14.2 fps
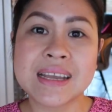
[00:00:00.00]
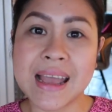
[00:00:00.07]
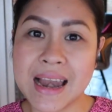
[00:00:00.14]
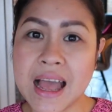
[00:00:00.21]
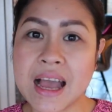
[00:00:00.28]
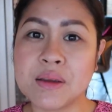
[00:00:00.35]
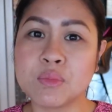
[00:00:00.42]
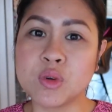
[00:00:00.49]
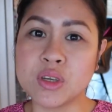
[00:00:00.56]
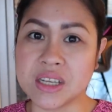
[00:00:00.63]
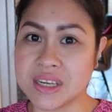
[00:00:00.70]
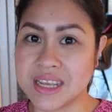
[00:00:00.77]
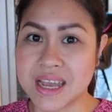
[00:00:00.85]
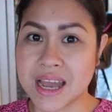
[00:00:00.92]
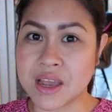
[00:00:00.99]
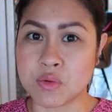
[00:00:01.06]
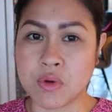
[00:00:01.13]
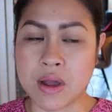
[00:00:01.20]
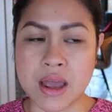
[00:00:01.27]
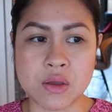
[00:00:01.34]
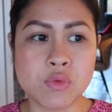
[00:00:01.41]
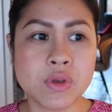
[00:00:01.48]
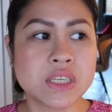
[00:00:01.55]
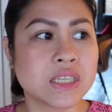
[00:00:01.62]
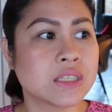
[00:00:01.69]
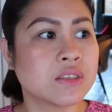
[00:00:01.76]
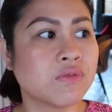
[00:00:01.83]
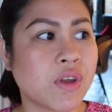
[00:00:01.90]
kailangan mong i-DIY,
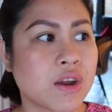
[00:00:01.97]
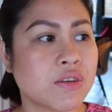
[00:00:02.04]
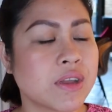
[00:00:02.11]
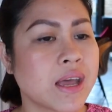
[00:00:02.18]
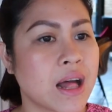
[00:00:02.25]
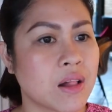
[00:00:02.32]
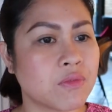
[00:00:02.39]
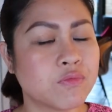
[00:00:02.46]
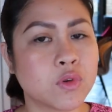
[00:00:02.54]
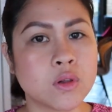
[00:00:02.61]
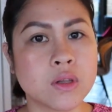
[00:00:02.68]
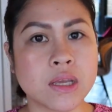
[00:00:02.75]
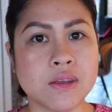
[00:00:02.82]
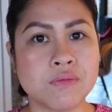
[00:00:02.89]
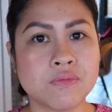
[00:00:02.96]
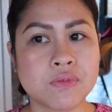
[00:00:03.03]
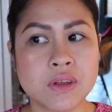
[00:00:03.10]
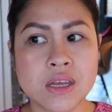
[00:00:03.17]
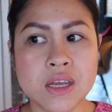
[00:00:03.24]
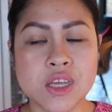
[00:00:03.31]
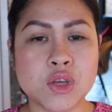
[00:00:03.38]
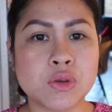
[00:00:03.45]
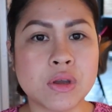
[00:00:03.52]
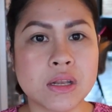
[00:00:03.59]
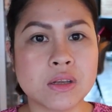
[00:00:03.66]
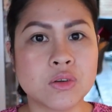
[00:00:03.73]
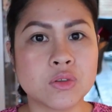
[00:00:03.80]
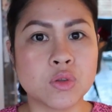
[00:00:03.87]
which is very helpful if you
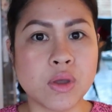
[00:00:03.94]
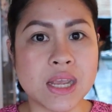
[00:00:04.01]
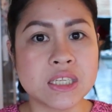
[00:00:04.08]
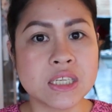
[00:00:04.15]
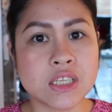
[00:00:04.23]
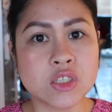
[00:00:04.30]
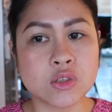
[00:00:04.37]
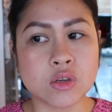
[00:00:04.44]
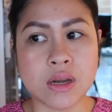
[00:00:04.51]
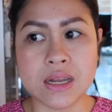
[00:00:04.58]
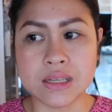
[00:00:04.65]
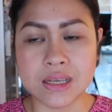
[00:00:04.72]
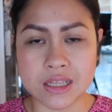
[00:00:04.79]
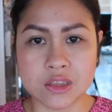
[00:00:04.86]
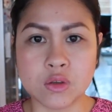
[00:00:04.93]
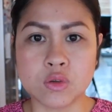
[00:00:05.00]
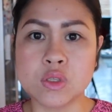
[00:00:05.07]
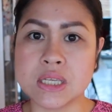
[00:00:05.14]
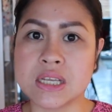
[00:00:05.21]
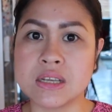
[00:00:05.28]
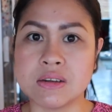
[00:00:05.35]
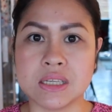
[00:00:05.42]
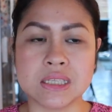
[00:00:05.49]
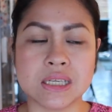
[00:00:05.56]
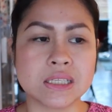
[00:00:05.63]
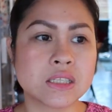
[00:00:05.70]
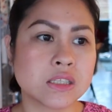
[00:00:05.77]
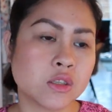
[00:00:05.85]
can go to Asian store and get those
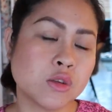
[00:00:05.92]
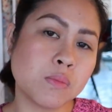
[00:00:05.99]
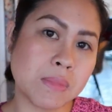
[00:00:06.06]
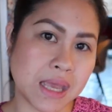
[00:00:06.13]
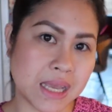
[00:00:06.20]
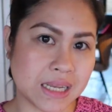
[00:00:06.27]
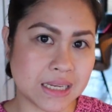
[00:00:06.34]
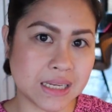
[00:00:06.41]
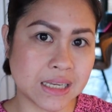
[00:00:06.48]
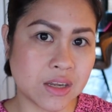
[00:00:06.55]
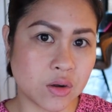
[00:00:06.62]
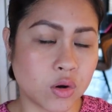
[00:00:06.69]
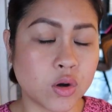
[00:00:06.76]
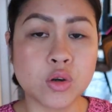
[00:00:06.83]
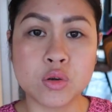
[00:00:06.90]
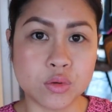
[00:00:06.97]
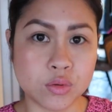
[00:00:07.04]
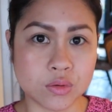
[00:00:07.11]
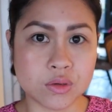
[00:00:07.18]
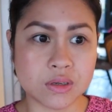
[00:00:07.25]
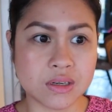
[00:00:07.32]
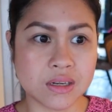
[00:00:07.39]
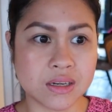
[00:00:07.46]
ingredients to make or cook